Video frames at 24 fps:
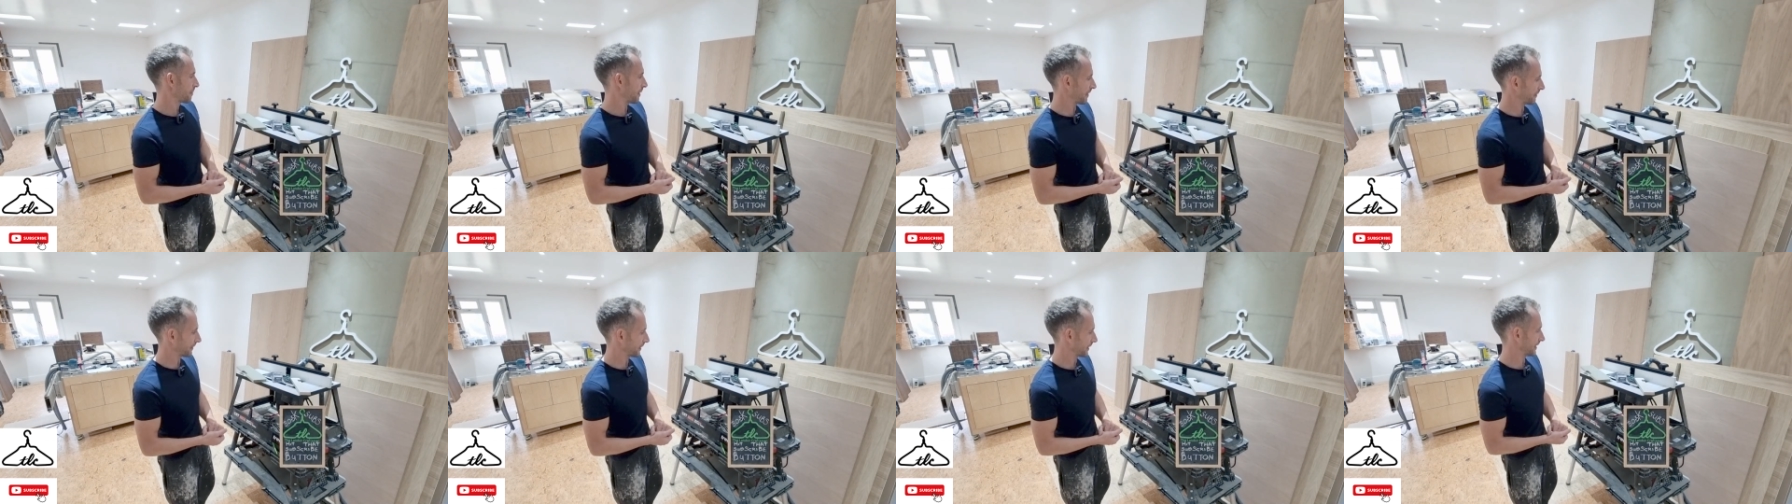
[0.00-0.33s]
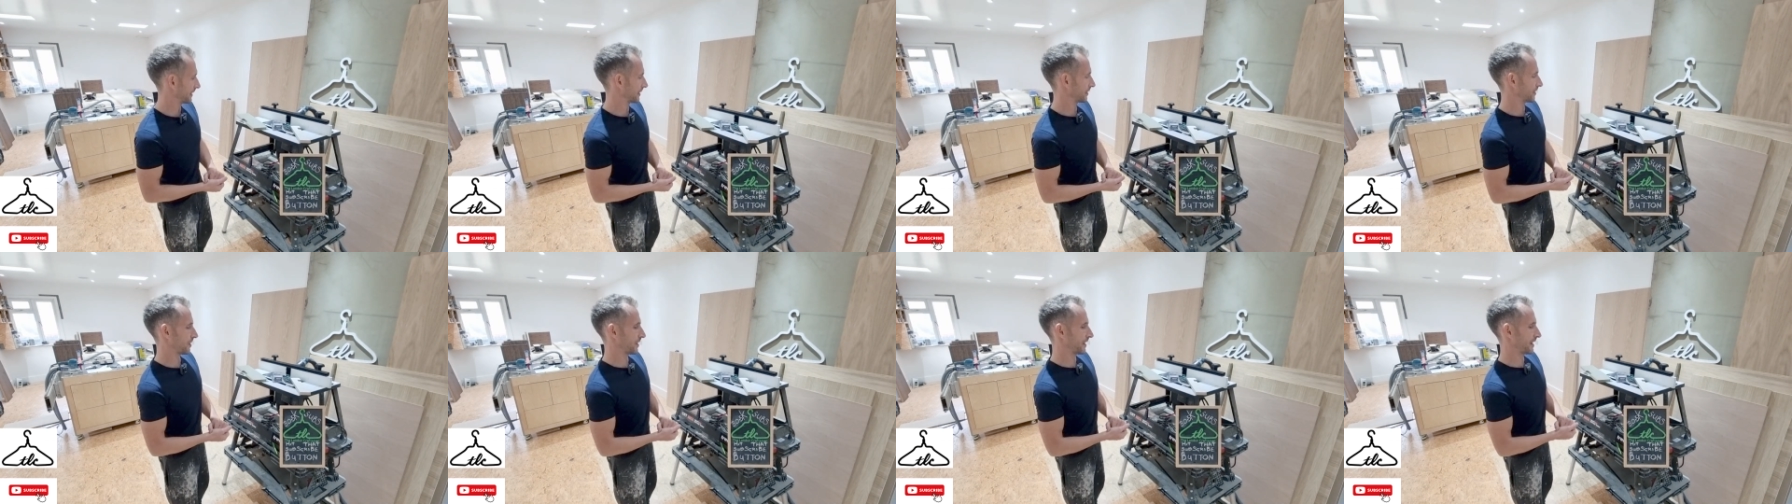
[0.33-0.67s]
But other than
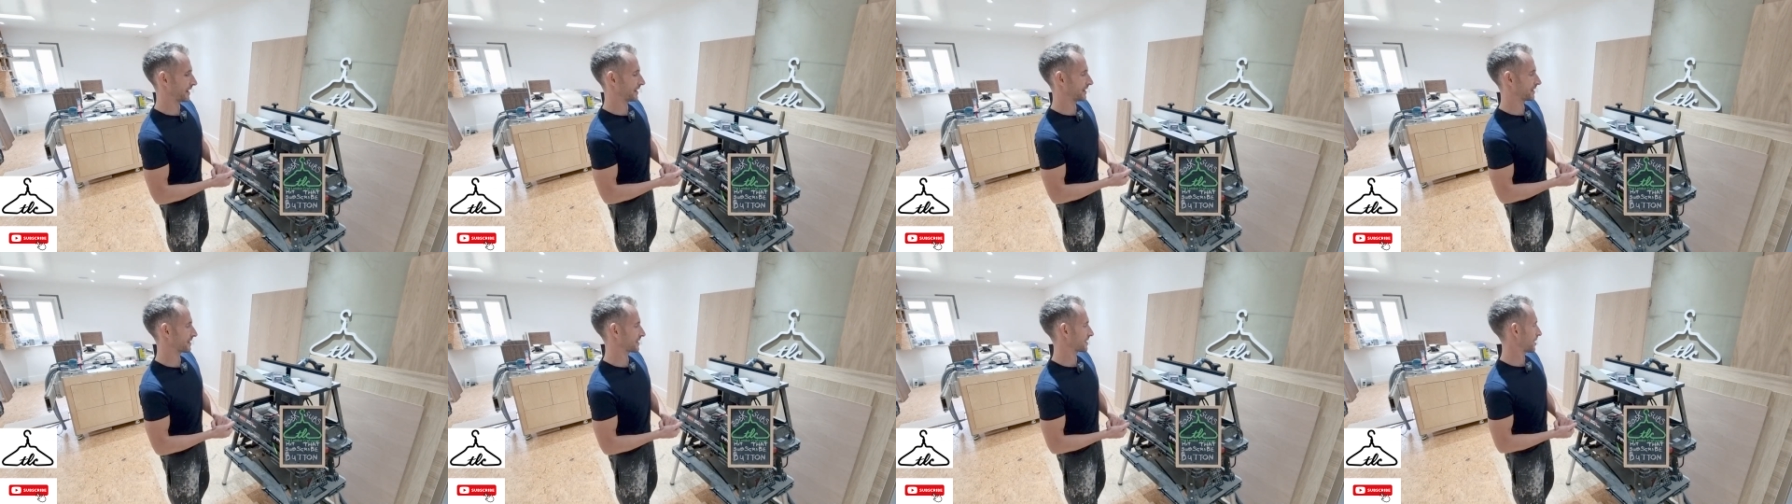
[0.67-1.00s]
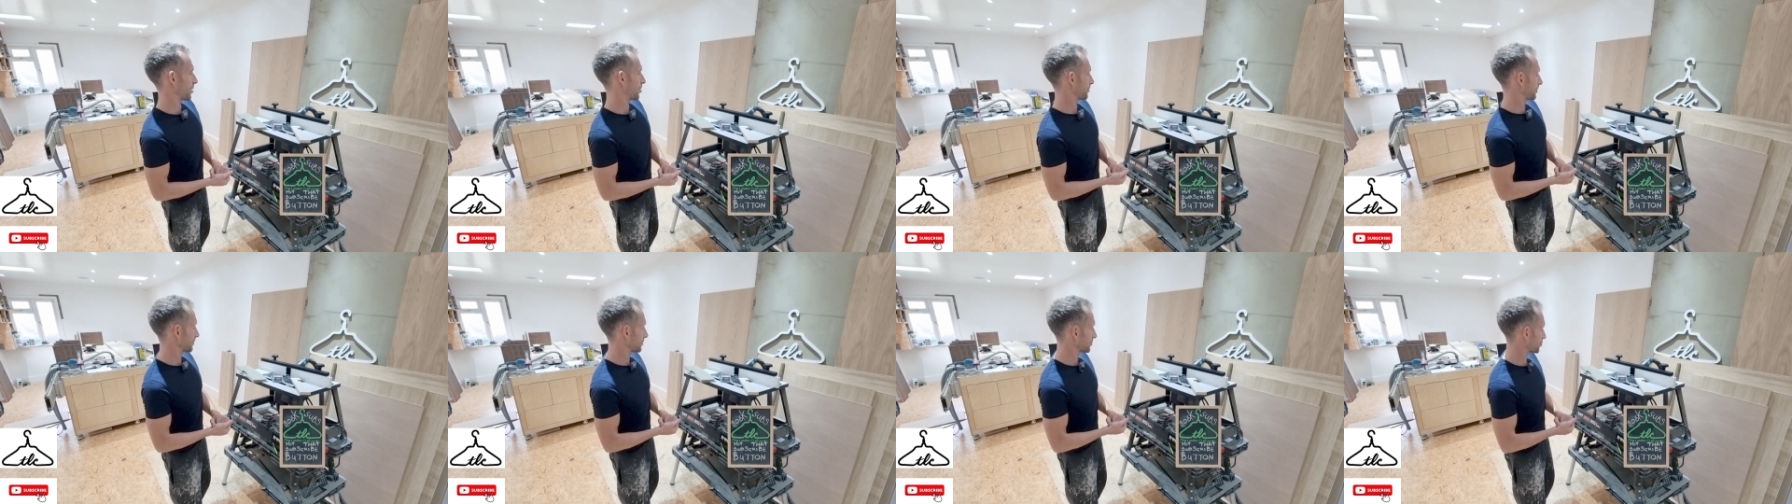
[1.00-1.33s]
that, guys,
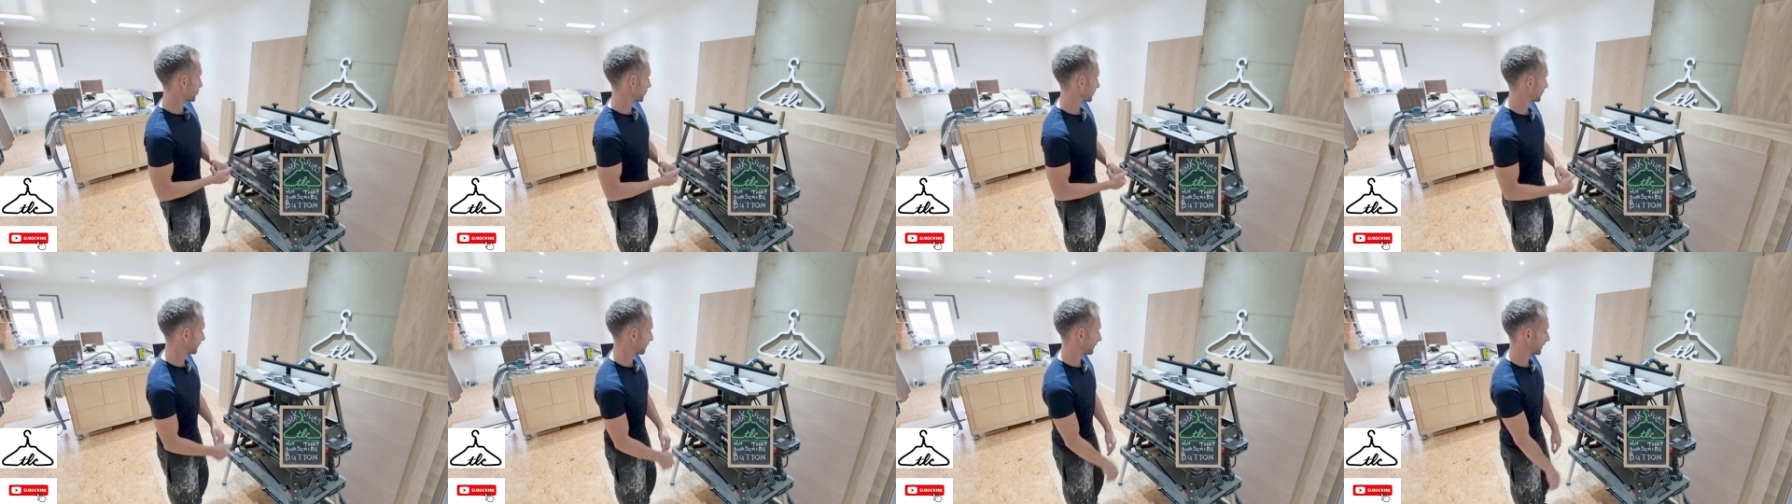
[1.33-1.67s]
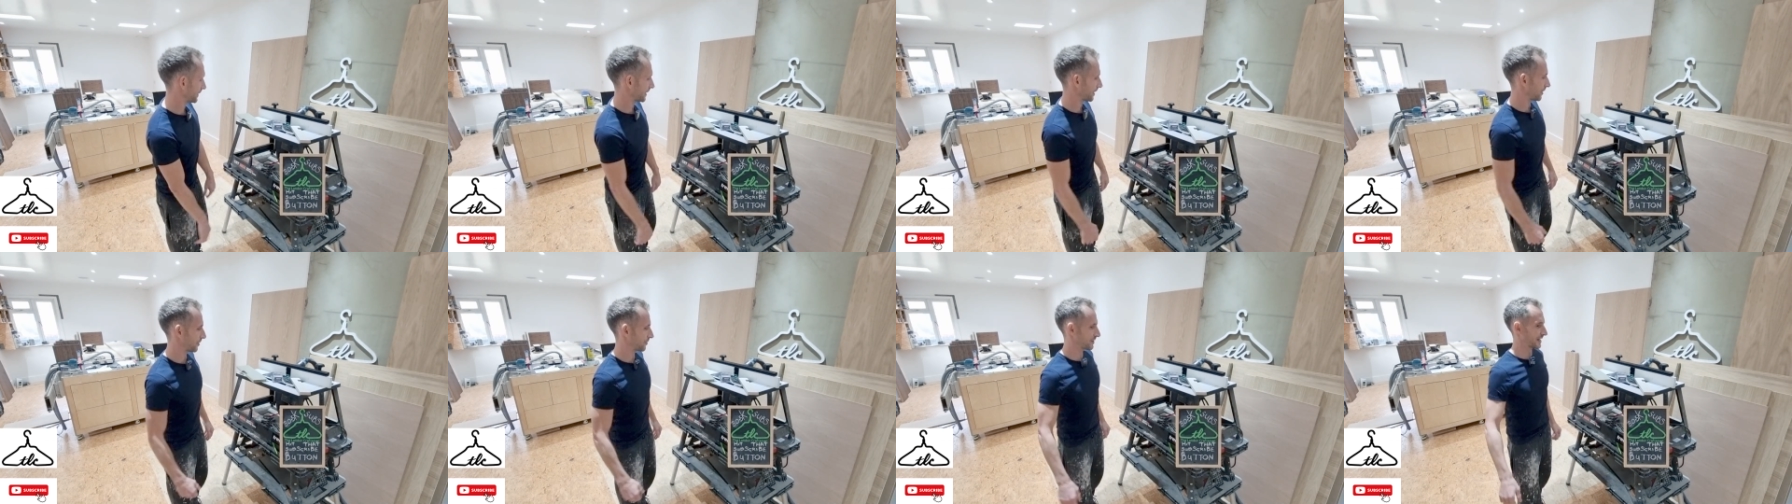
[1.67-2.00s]
I hope you enjoyed the
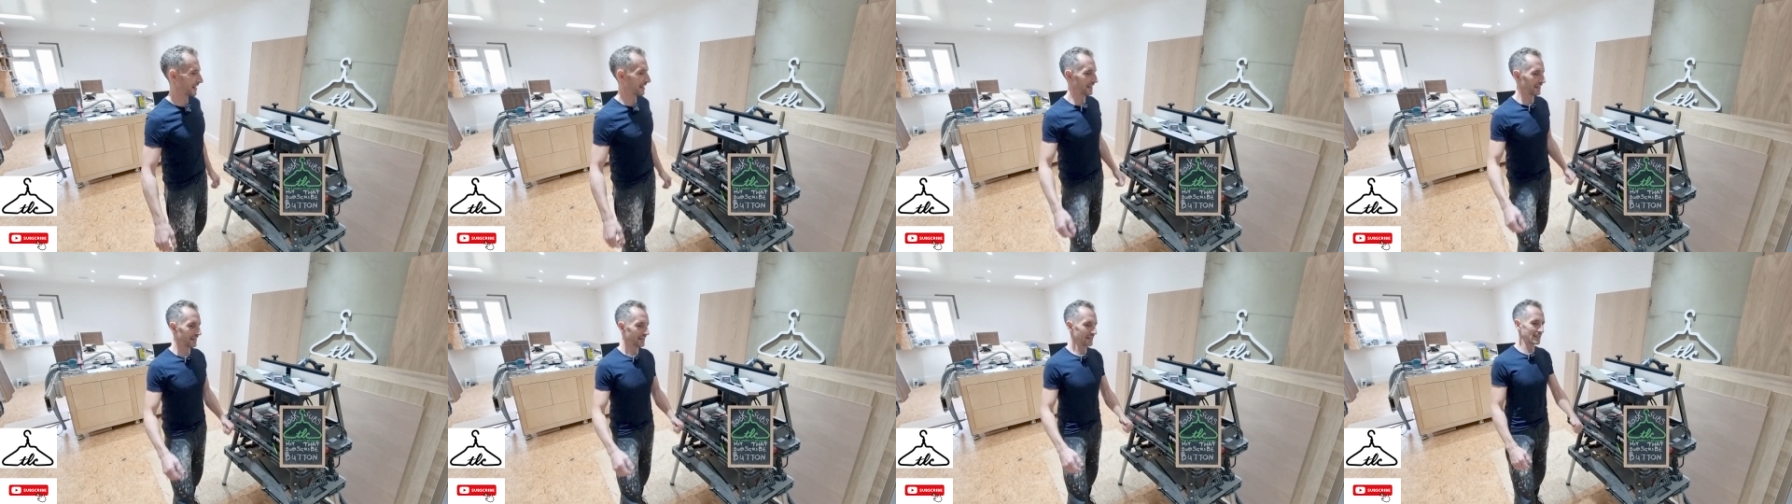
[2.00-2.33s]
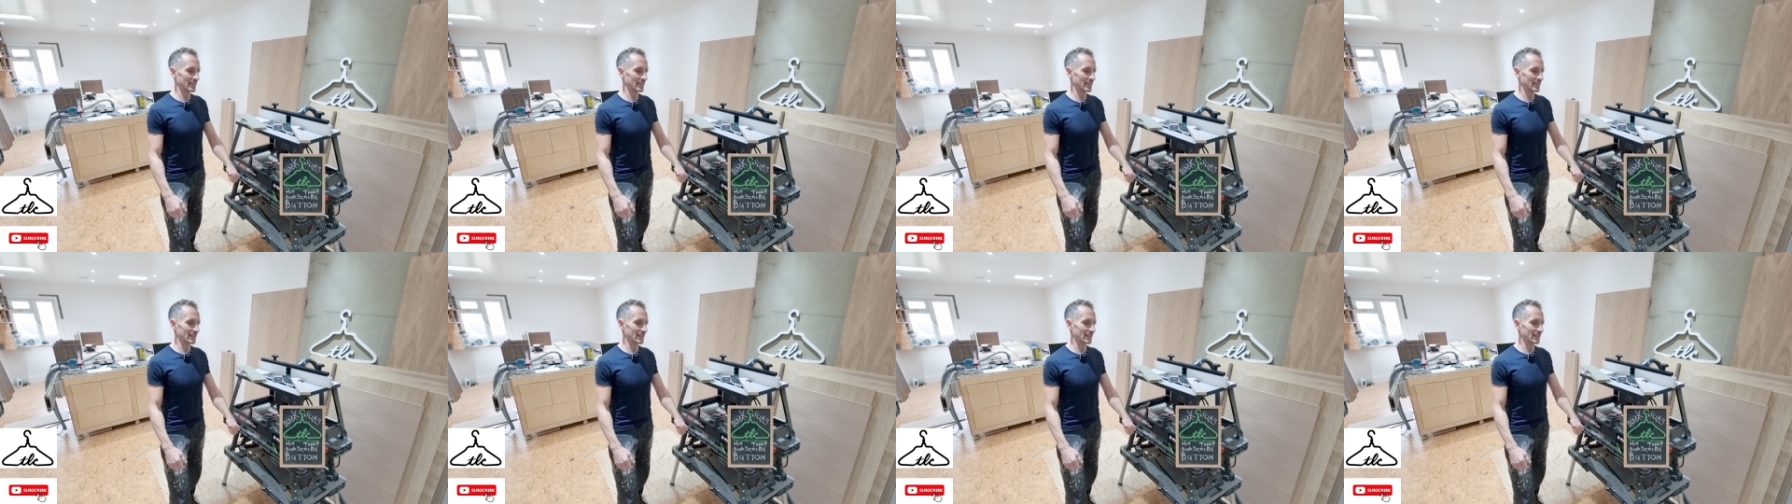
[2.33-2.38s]
video. Take it